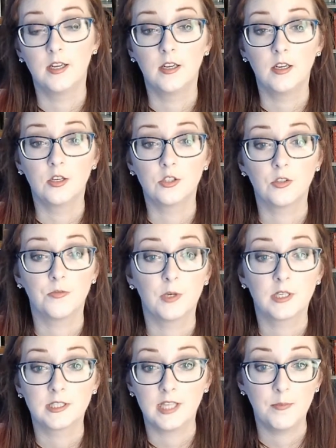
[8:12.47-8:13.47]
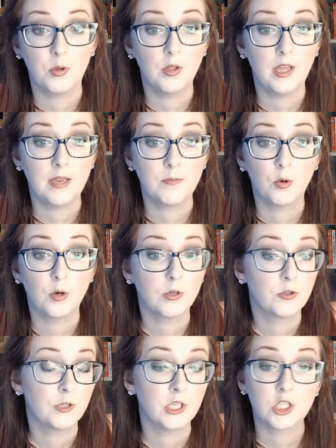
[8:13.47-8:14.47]
So for example, a more
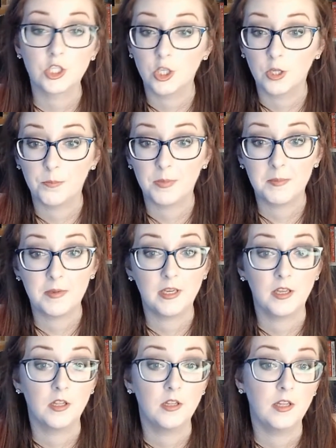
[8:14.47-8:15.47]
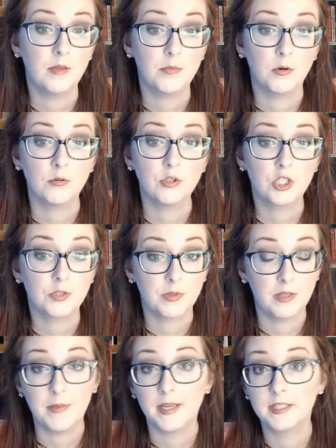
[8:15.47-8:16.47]
traditional PBL approach
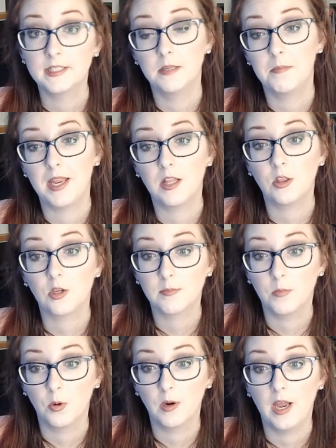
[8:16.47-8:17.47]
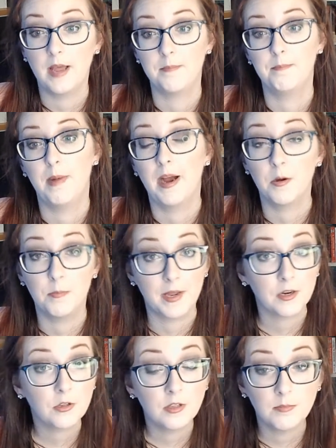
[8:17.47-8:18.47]
within medicine may look more at
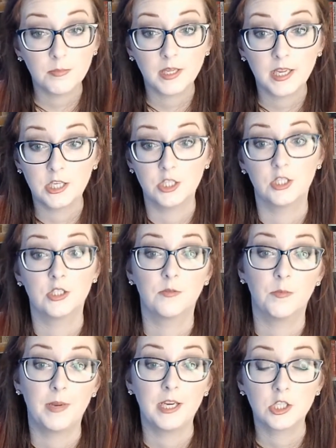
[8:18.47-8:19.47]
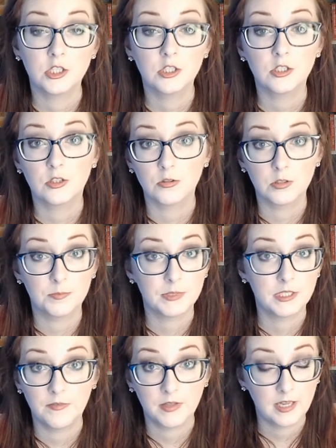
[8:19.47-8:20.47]
biomedical implications for patients. So
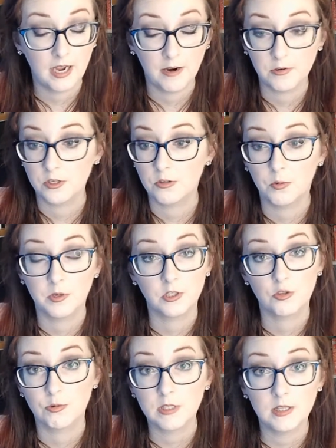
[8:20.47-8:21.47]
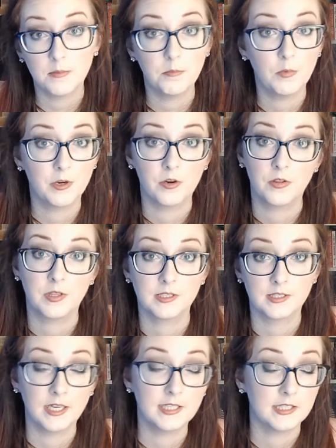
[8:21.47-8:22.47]
specifically, how are you going to treat them? What are the
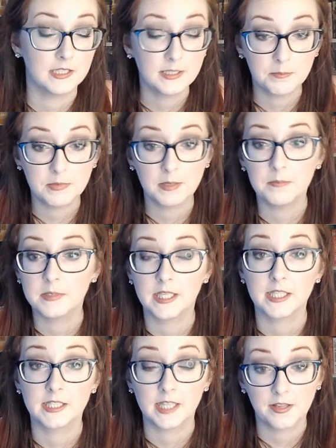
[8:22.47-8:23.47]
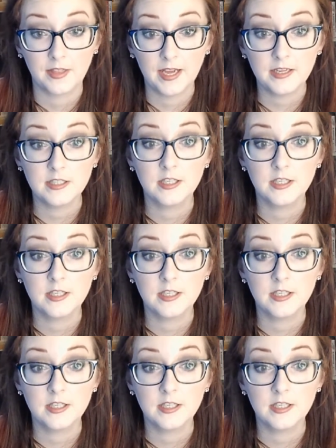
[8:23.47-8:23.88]
signs and symptoms? Things like that.